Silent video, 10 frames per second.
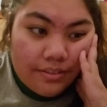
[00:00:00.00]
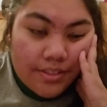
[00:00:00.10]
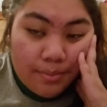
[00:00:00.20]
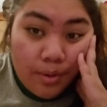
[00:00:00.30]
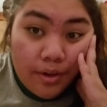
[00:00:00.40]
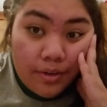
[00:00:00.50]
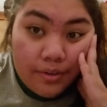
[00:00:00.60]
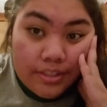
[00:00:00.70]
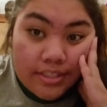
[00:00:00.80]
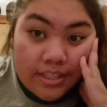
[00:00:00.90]
tomorrow
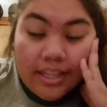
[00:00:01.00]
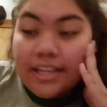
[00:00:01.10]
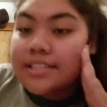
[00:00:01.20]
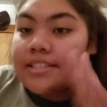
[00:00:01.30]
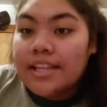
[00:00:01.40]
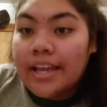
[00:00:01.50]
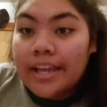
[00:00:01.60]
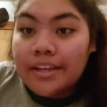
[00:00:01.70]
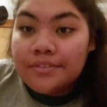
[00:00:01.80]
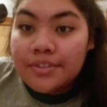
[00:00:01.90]
is the last
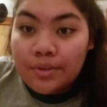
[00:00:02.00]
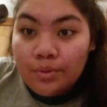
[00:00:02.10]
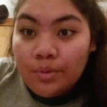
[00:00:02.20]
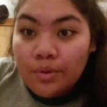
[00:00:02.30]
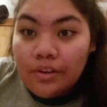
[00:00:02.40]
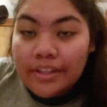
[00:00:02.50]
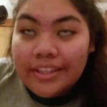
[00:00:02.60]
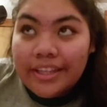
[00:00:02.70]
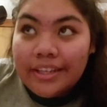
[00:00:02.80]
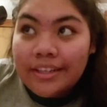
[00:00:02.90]
day of school and
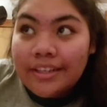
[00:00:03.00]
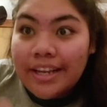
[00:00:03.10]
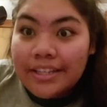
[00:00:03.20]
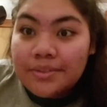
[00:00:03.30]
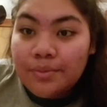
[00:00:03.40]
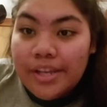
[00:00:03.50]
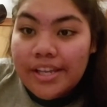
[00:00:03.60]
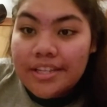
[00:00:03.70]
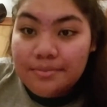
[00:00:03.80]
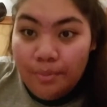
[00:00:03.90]
then next
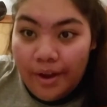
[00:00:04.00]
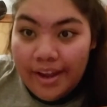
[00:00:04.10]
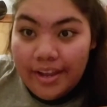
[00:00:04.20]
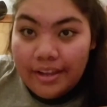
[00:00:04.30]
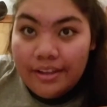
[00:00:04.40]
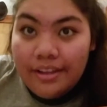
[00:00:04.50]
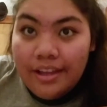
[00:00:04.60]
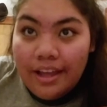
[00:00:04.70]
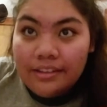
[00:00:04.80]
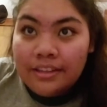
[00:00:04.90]
week is break
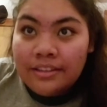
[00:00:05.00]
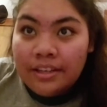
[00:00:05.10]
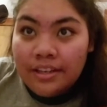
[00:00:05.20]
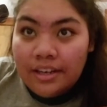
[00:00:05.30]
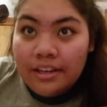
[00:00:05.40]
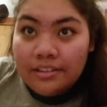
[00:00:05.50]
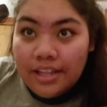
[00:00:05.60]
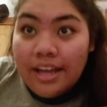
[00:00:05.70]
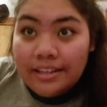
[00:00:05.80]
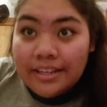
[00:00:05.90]
and then
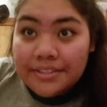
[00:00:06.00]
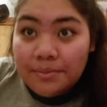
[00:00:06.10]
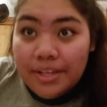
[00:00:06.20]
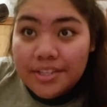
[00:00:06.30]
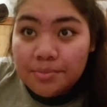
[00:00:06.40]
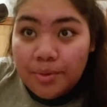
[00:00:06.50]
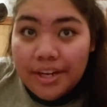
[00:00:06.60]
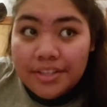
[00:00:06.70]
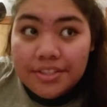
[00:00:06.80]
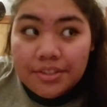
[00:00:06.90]
that next week is
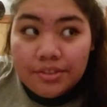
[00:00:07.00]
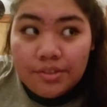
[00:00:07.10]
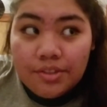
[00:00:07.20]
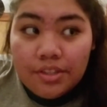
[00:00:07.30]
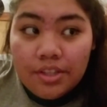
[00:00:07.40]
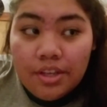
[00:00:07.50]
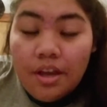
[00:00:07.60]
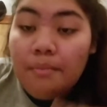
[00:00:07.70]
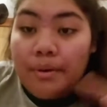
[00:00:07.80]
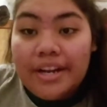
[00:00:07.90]
break too,
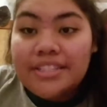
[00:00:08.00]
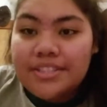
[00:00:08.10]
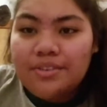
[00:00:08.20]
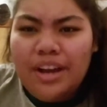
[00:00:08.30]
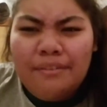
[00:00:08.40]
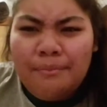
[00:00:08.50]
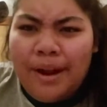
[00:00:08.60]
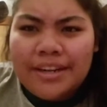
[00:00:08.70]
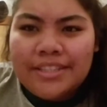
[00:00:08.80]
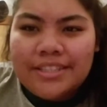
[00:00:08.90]
but I still have
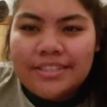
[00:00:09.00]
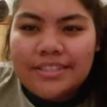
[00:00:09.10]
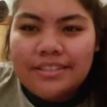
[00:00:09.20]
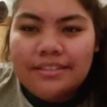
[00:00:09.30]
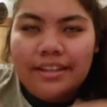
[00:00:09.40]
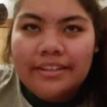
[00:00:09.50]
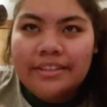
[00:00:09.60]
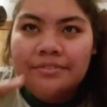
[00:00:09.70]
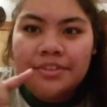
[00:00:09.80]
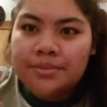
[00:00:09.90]
practice like
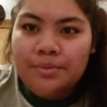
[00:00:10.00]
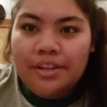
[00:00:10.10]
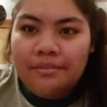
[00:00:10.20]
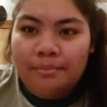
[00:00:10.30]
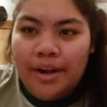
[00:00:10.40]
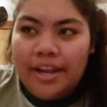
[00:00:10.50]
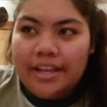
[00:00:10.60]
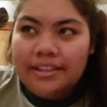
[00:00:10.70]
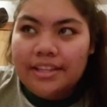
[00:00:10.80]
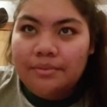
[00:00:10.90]
the first week of break
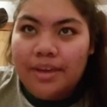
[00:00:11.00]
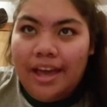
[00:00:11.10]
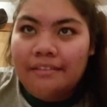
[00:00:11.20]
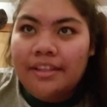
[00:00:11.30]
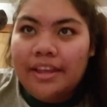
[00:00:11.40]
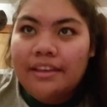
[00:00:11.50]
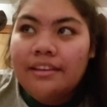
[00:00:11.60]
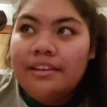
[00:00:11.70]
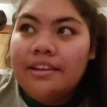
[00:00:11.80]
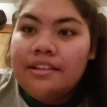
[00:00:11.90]
and then we have like
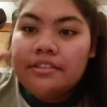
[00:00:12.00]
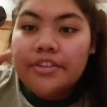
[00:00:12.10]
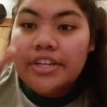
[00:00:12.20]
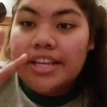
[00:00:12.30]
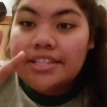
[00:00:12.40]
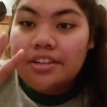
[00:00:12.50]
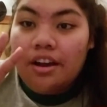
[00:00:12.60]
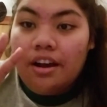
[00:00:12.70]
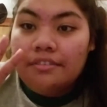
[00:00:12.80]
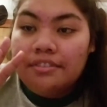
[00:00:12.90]
3 days
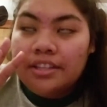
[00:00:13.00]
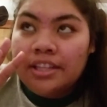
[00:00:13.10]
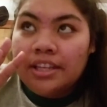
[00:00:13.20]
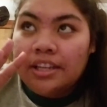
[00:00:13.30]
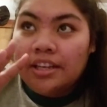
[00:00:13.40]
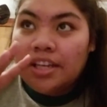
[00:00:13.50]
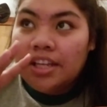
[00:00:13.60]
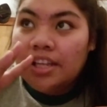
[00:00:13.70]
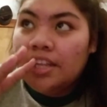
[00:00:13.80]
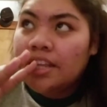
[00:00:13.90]
off and then